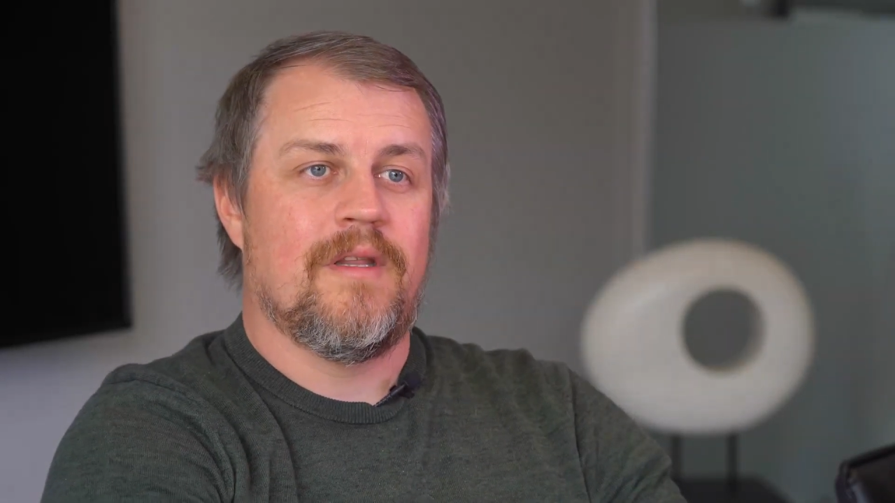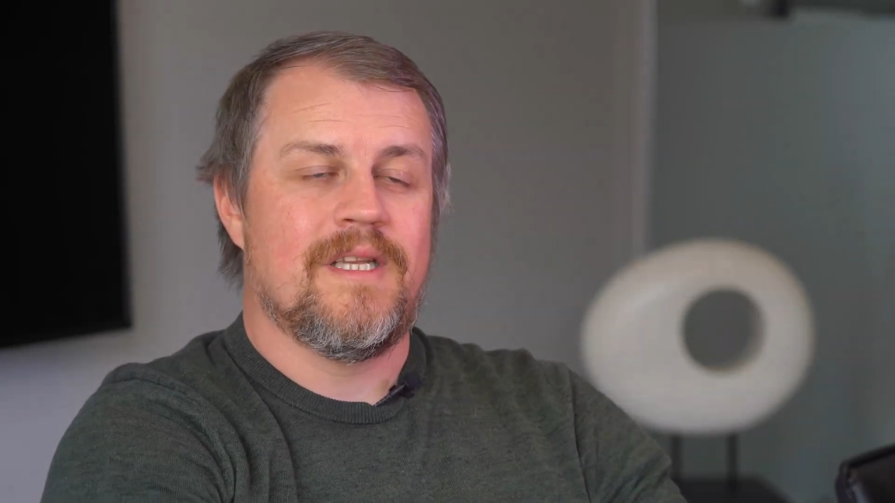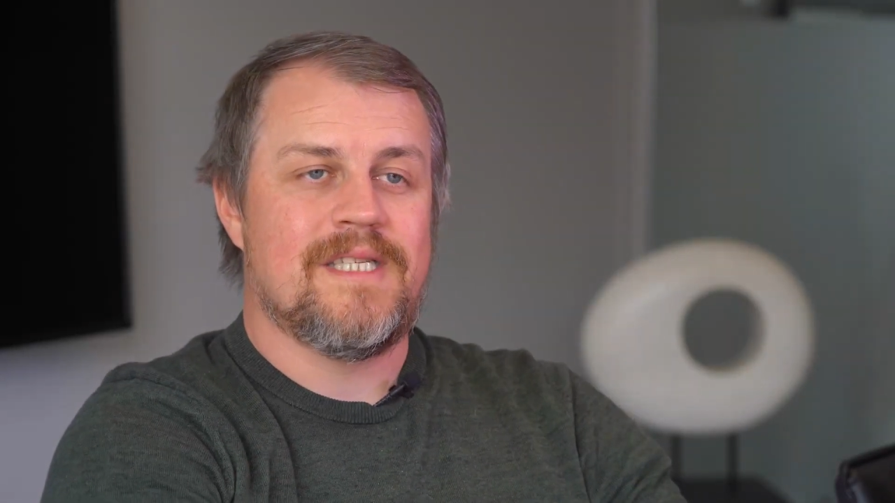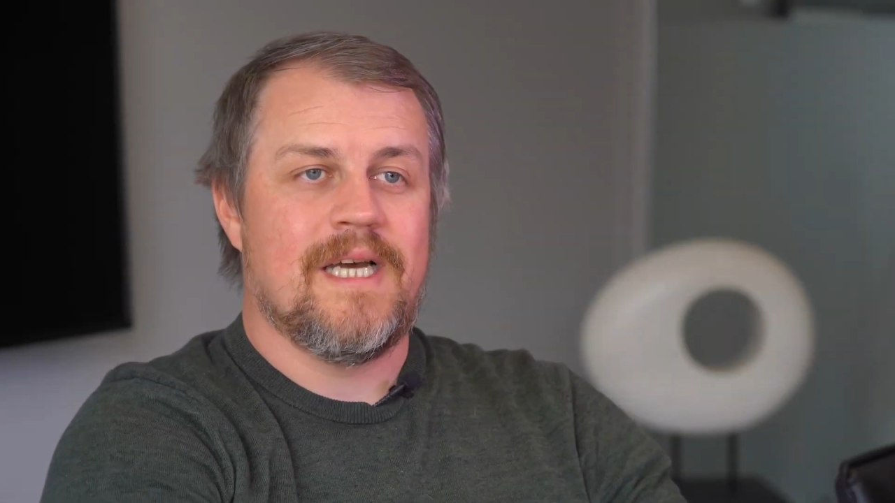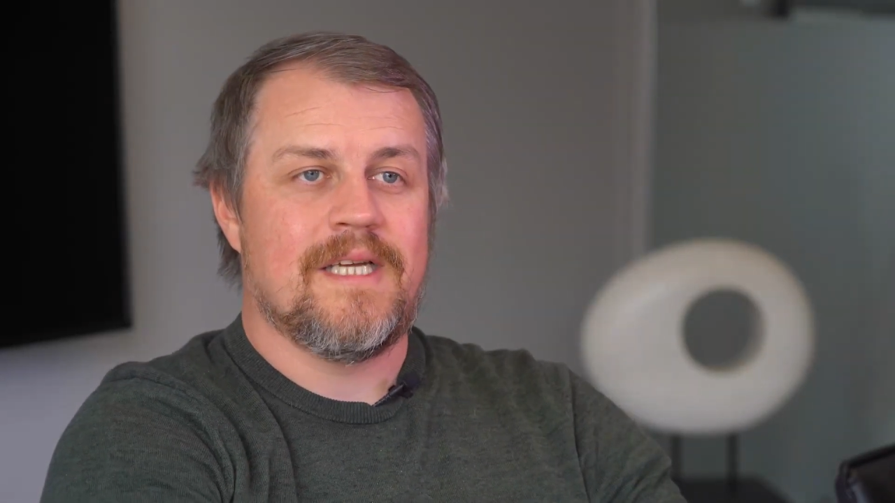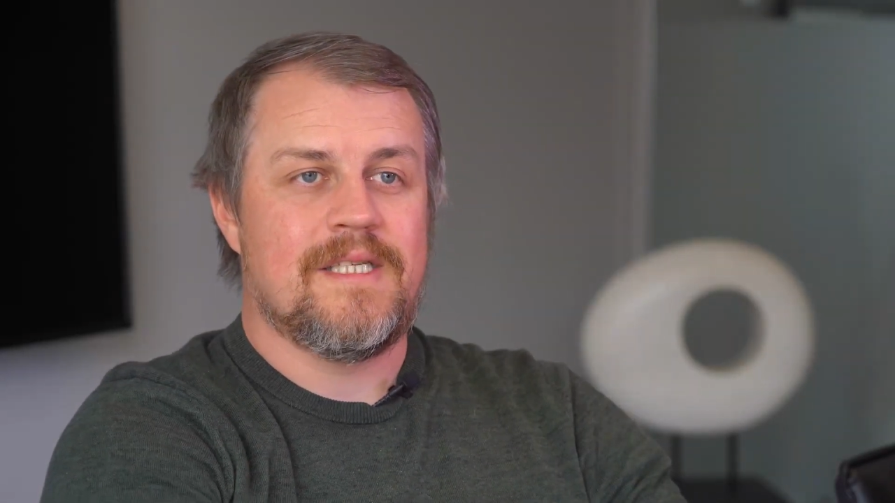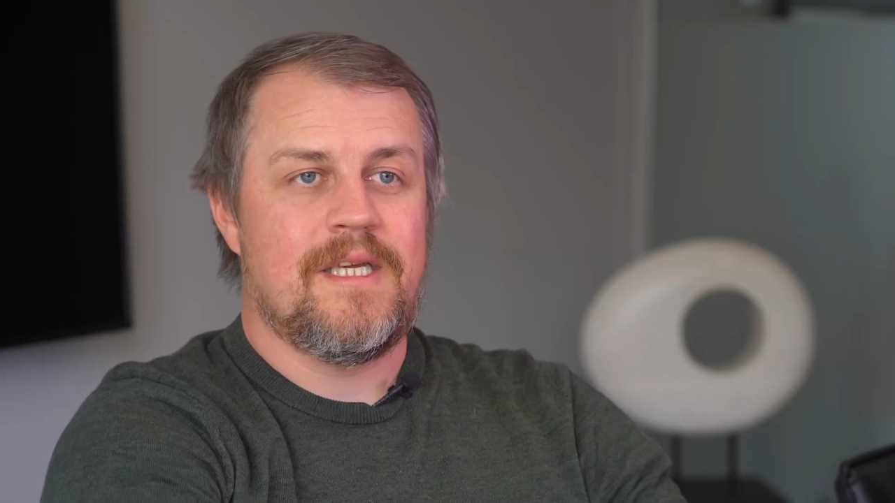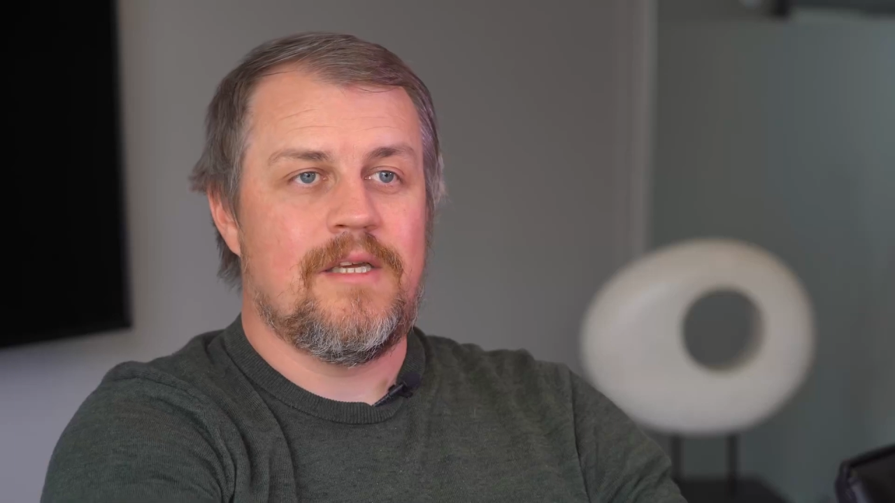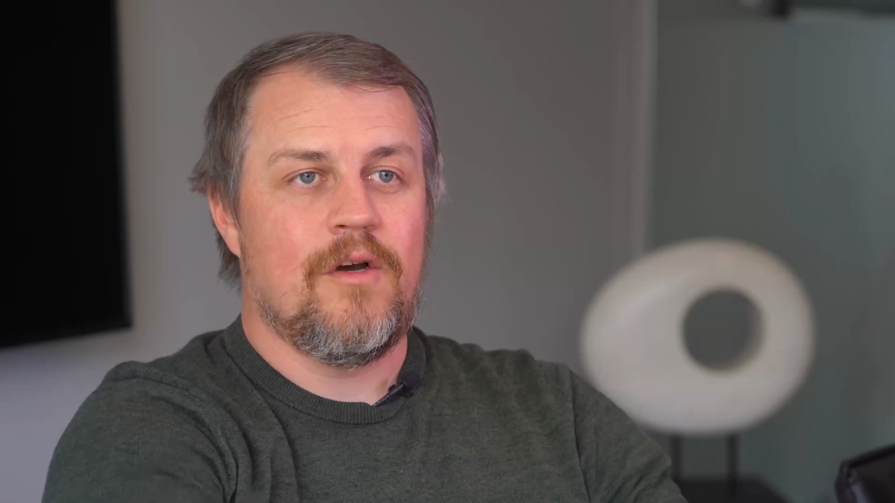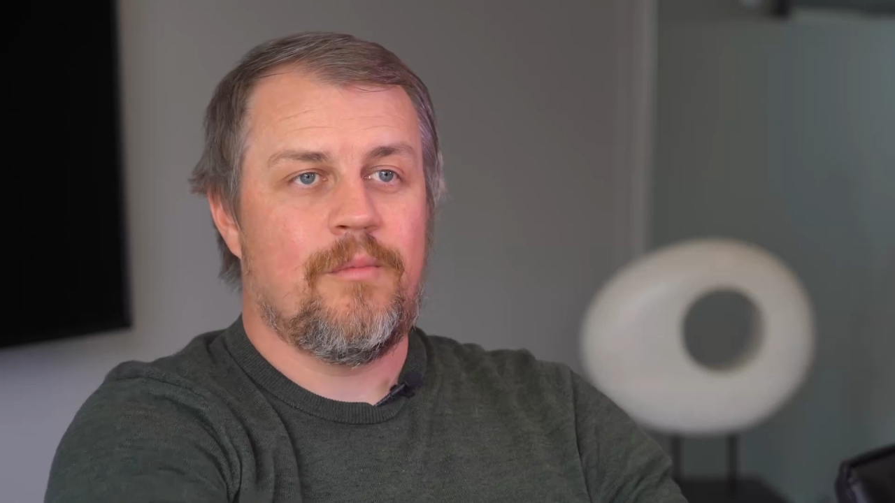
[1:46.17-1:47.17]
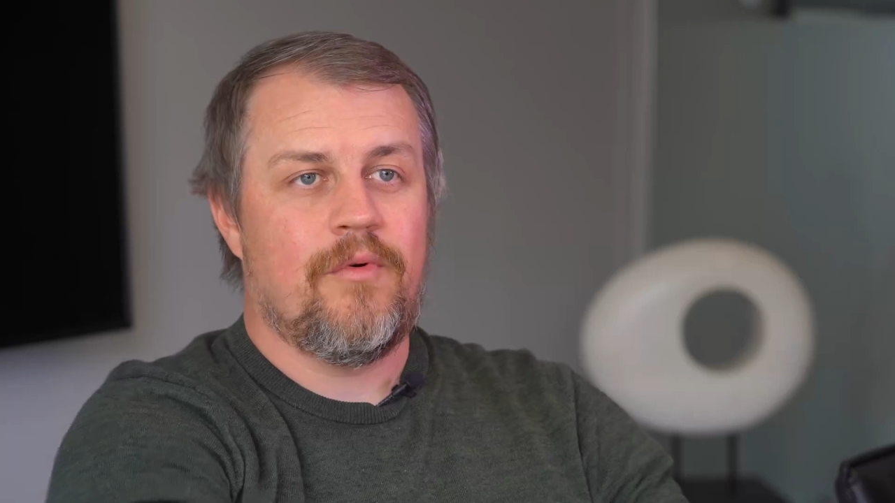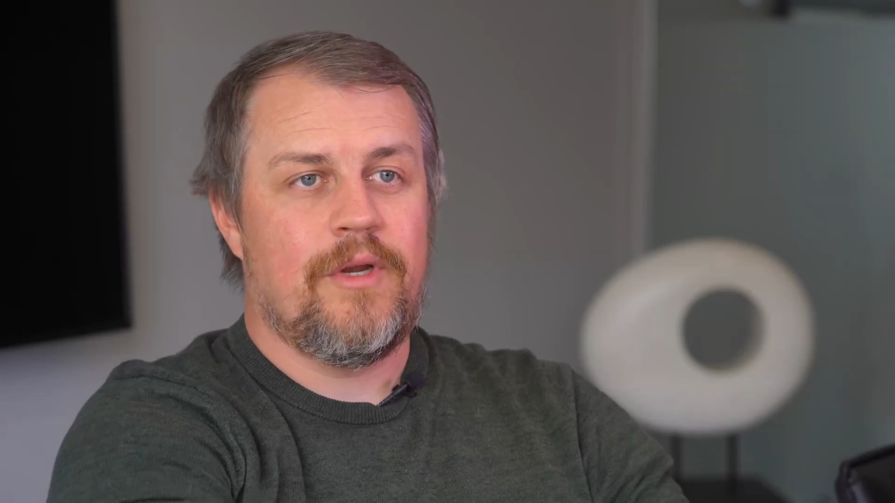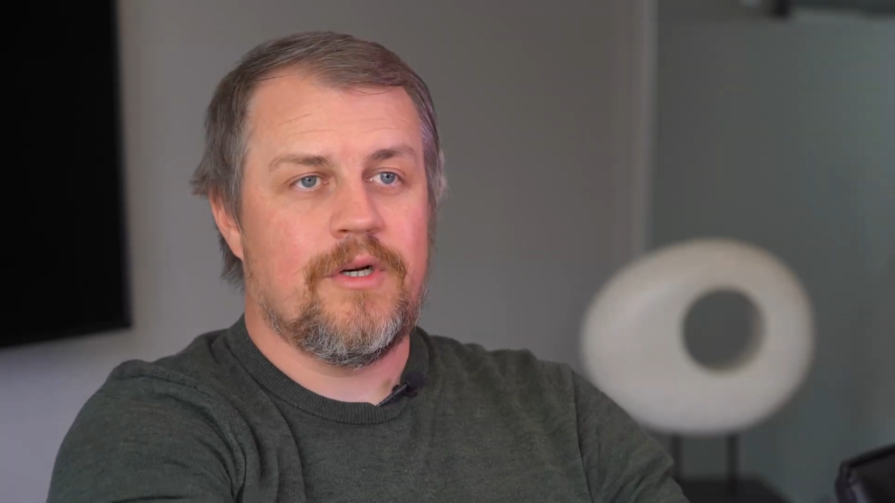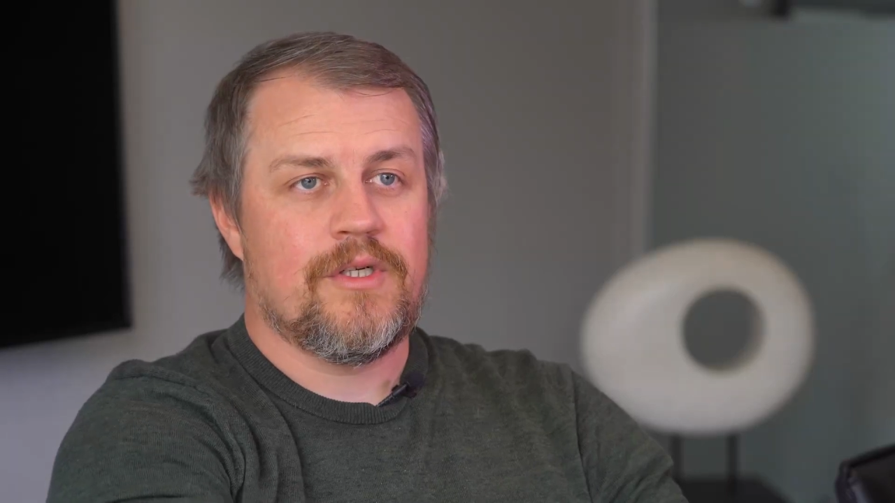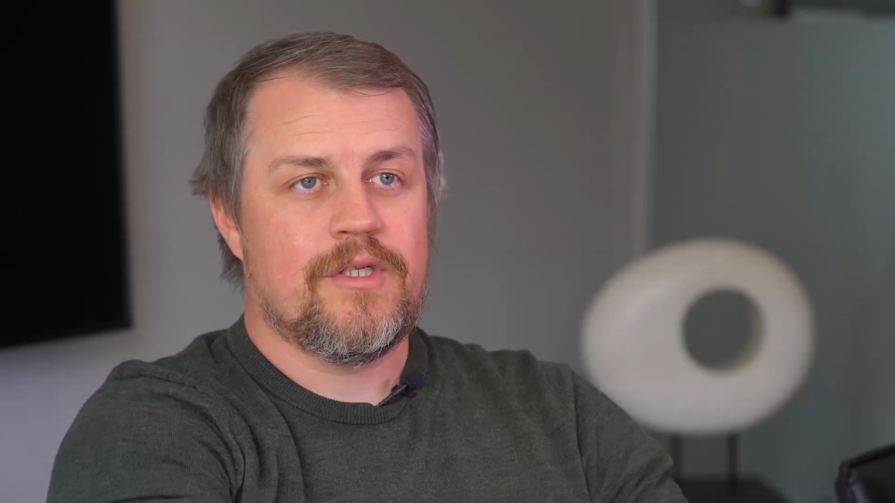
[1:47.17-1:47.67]
DIT
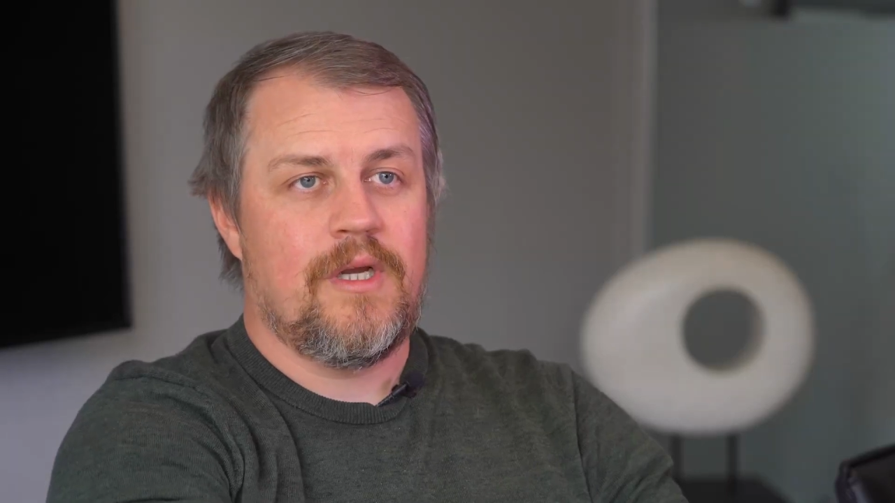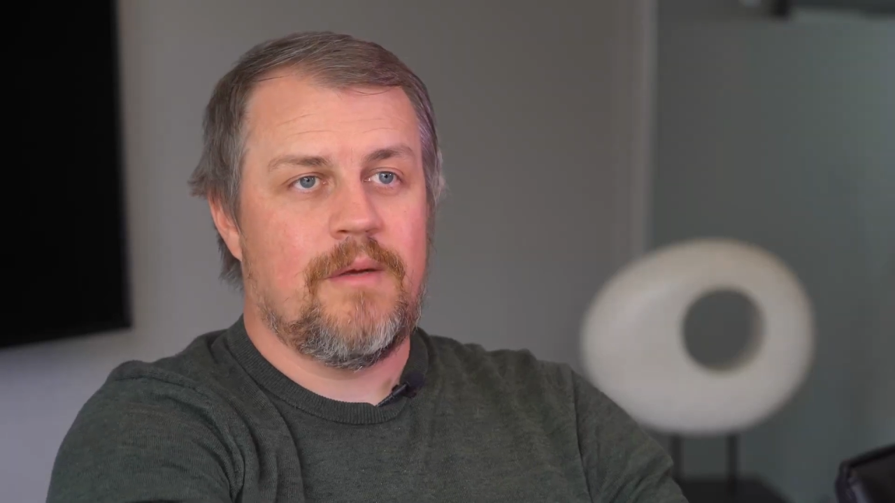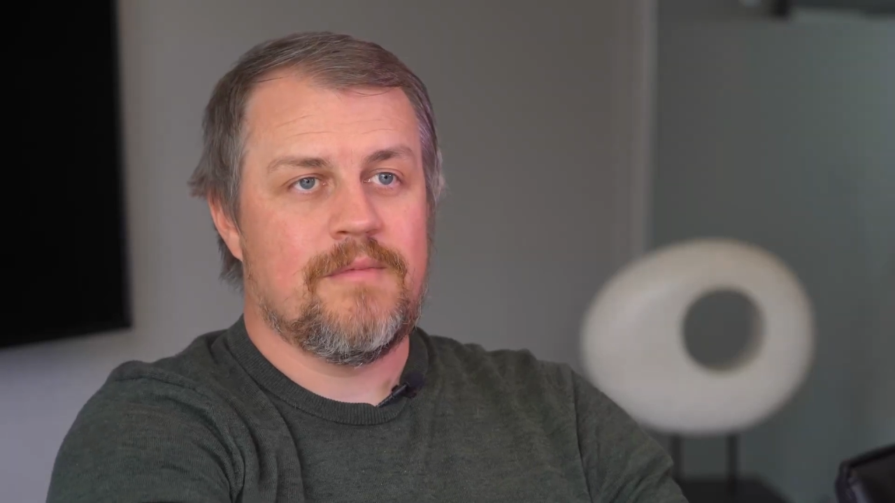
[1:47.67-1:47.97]
operator's